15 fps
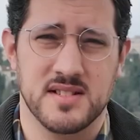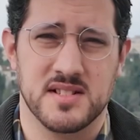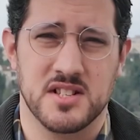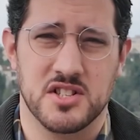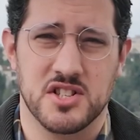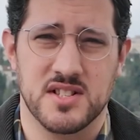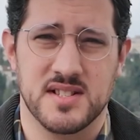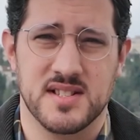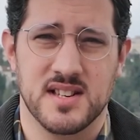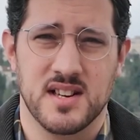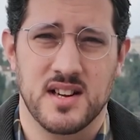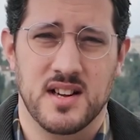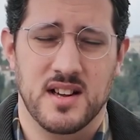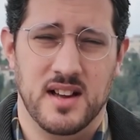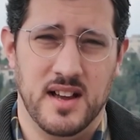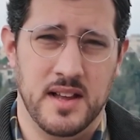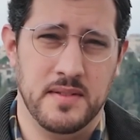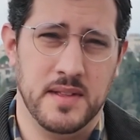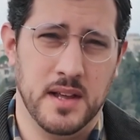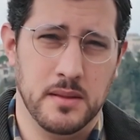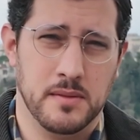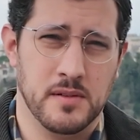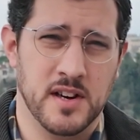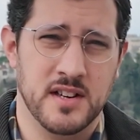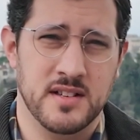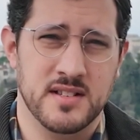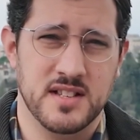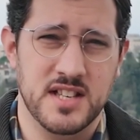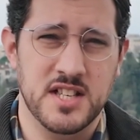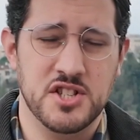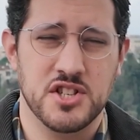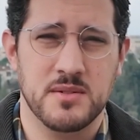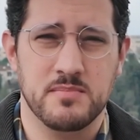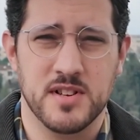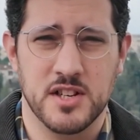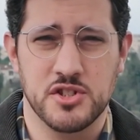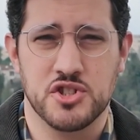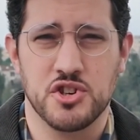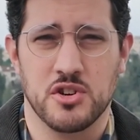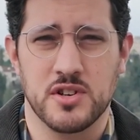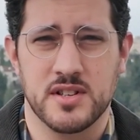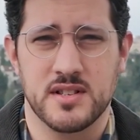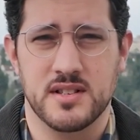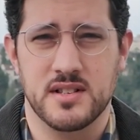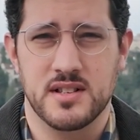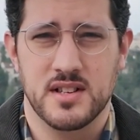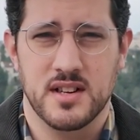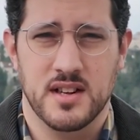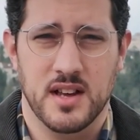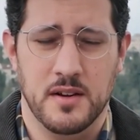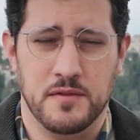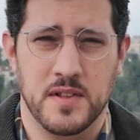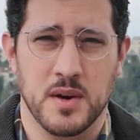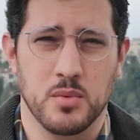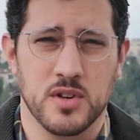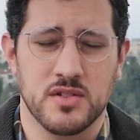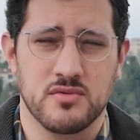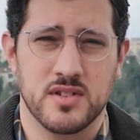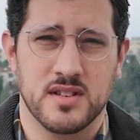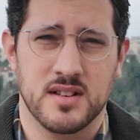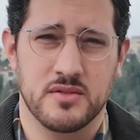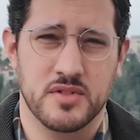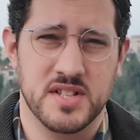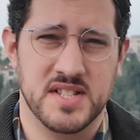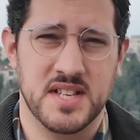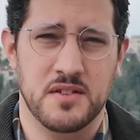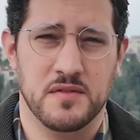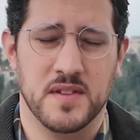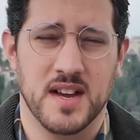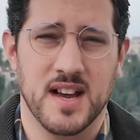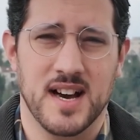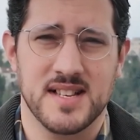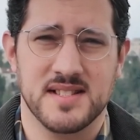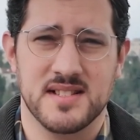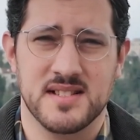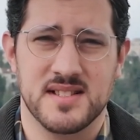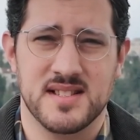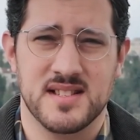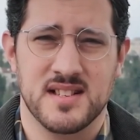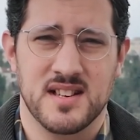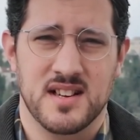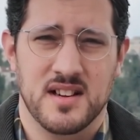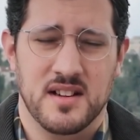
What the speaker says: hostages, and then threatened Egypt and Jordan if they wouldn't receive the Gazans.